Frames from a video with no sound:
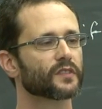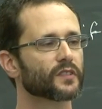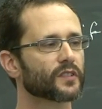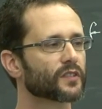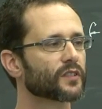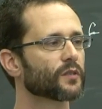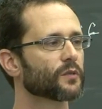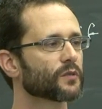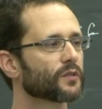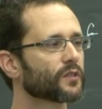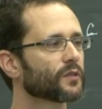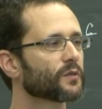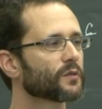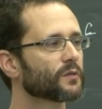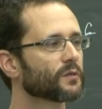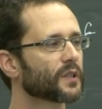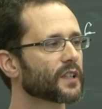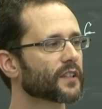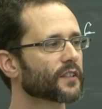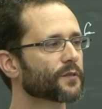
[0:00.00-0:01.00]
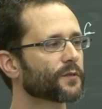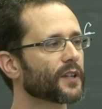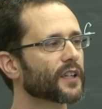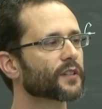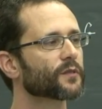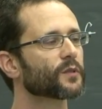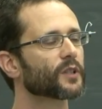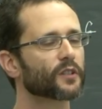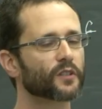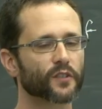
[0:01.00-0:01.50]
so, so as far
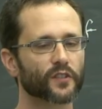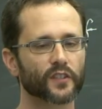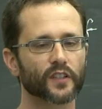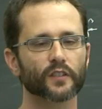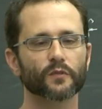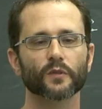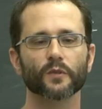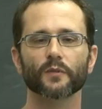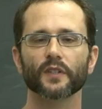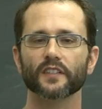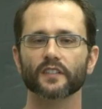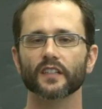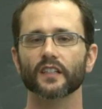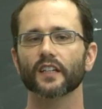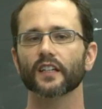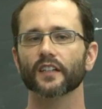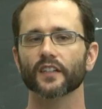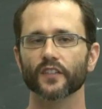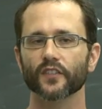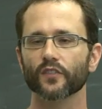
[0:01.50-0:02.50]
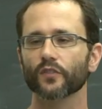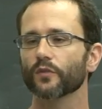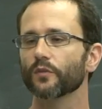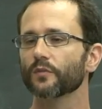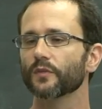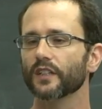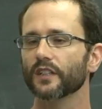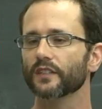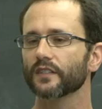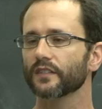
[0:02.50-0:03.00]
as we are concerned, we basically can
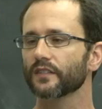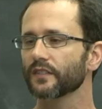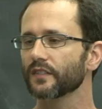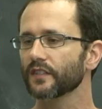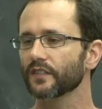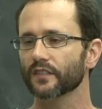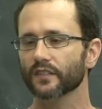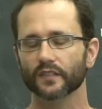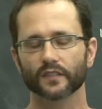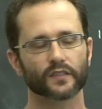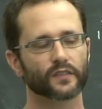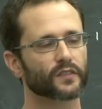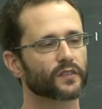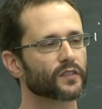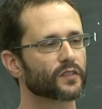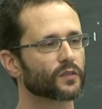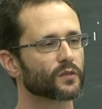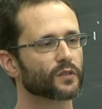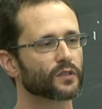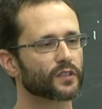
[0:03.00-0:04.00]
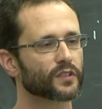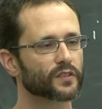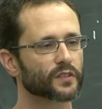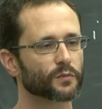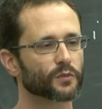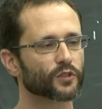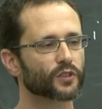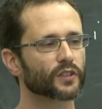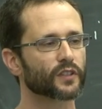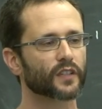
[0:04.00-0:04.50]
assume that these
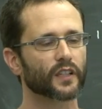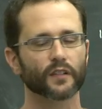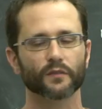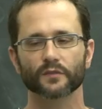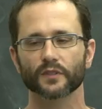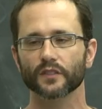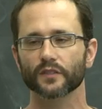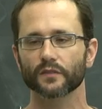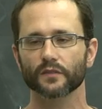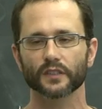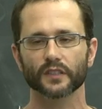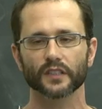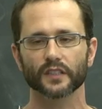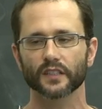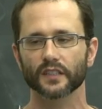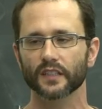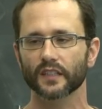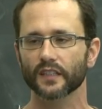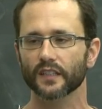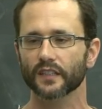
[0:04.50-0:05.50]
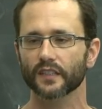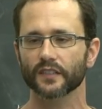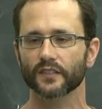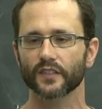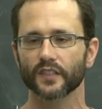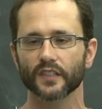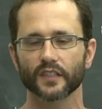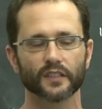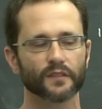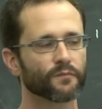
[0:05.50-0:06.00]
pseudo-distributions have degree uh,
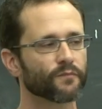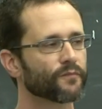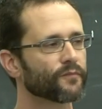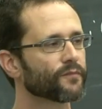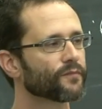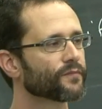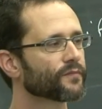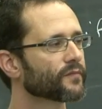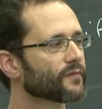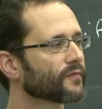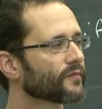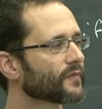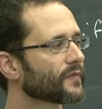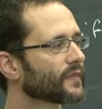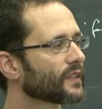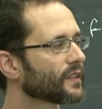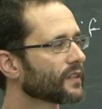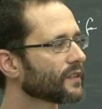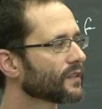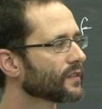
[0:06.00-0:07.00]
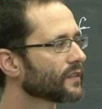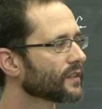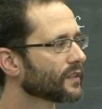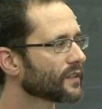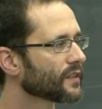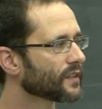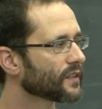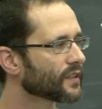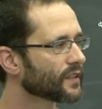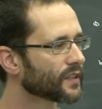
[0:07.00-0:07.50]
D,
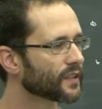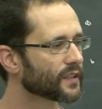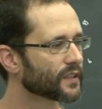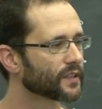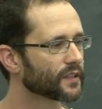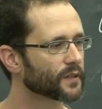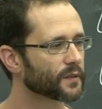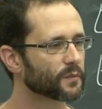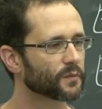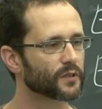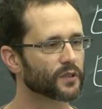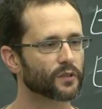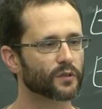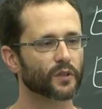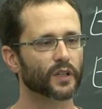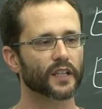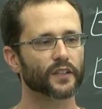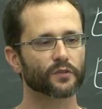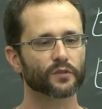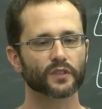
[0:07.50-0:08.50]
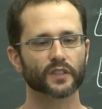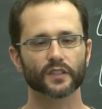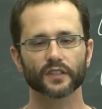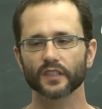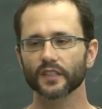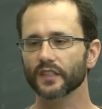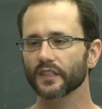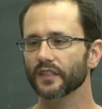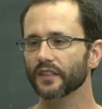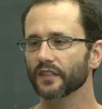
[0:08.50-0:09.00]
um, you know, n to the
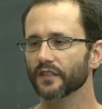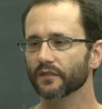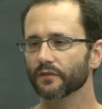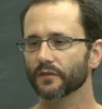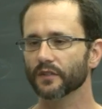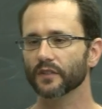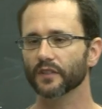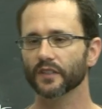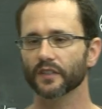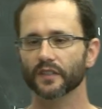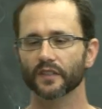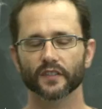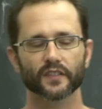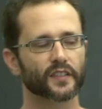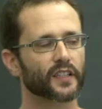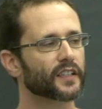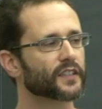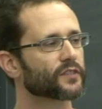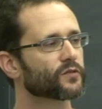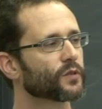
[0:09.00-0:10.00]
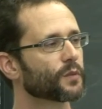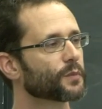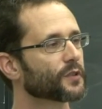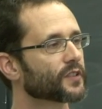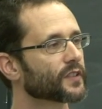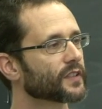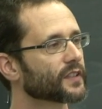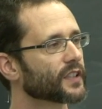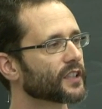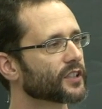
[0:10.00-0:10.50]
D uh, sized
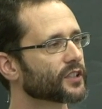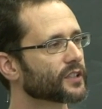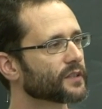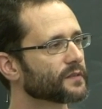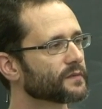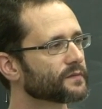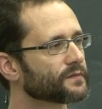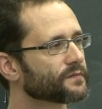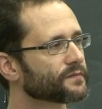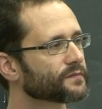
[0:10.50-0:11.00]
representation.